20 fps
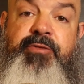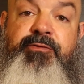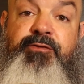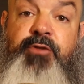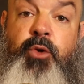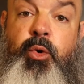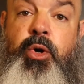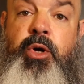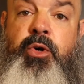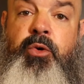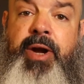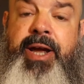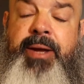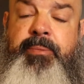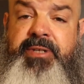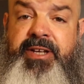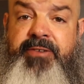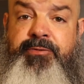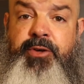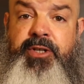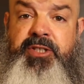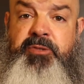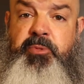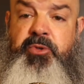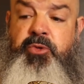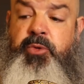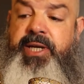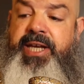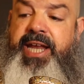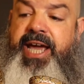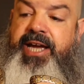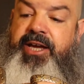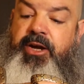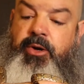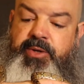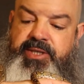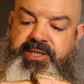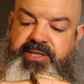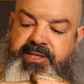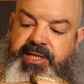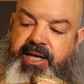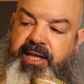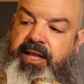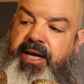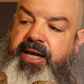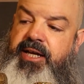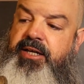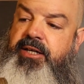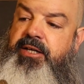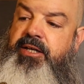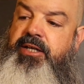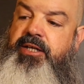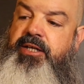a 4 gram difference between Echo and Stella.